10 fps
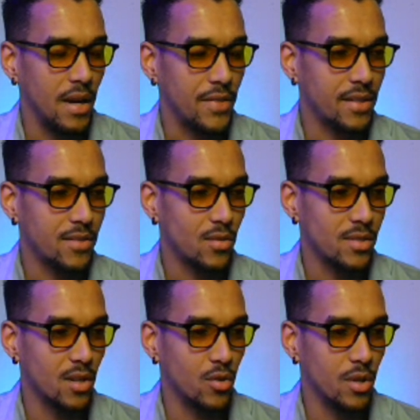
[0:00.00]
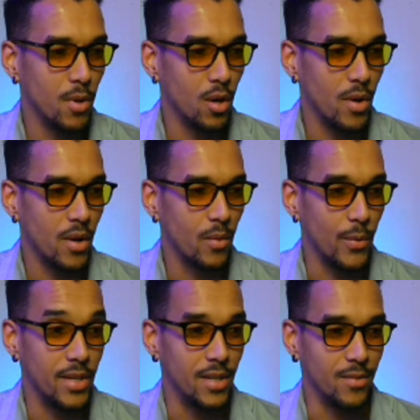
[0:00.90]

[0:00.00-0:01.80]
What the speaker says: think it was the only bull run where we didn't.